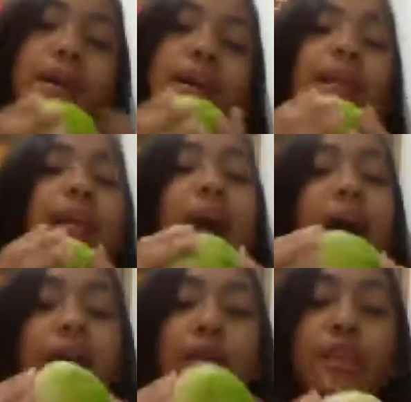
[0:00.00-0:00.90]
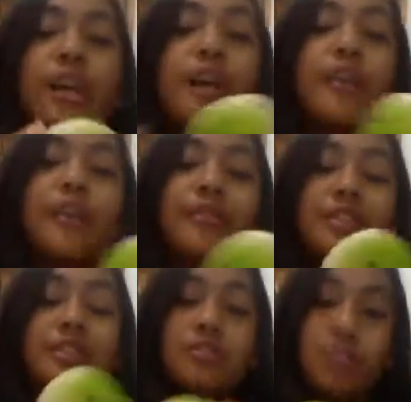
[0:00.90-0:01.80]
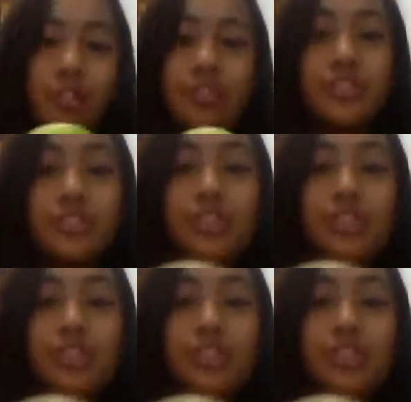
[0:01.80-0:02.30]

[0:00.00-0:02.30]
but I don't care if this lost.